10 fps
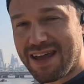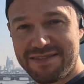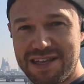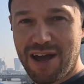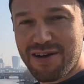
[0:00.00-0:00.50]
it's
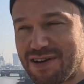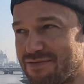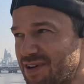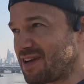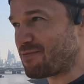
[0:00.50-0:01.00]
the only
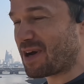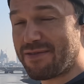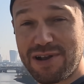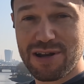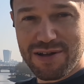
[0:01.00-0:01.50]
really way
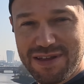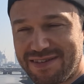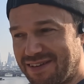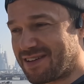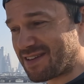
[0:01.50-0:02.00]
with a lot of these
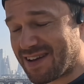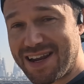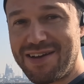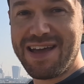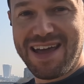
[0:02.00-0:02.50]
things, it can tell
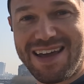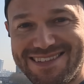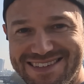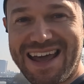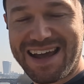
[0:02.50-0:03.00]
you
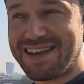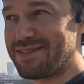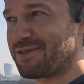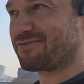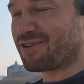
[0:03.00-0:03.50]
exactly
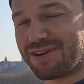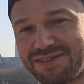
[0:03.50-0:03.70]
what's wrong.